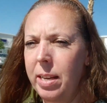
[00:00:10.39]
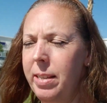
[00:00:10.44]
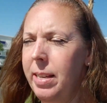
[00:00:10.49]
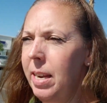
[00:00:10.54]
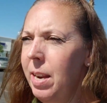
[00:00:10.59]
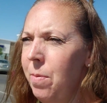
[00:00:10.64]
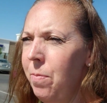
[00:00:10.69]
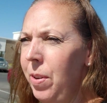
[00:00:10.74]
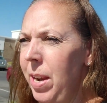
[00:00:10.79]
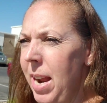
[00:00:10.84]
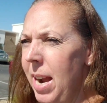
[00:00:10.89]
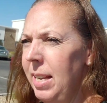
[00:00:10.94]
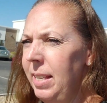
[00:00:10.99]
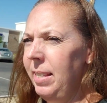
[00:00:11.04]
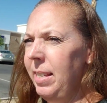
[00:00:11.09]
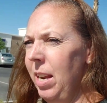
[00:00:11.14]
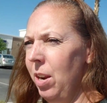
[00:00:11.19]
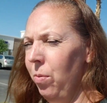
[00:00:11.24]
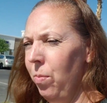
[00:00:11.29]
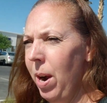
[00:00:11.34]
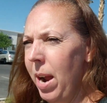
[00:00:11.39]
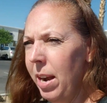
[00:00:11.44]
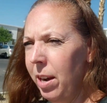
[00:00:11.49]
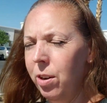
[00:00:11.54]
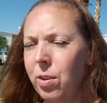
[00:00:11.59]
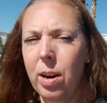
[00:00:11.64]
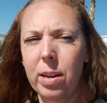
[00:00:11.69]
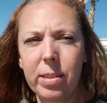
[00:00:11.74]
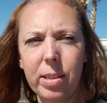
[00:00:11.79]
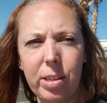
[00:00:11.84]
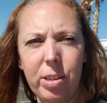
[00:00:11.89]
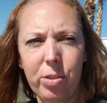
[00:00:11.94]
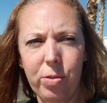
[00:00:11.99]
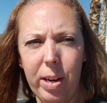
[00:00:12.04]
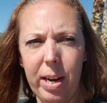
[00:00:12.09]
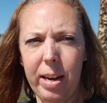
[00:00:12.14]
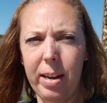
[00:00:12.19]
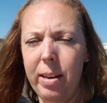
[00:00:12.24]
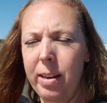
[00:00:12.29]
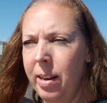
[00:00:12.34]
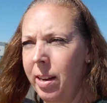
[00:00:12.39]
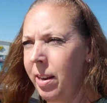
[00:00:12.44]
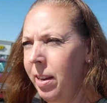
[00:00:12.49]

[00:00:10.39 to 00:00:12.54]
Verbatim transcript: DMV. I see it right across the street.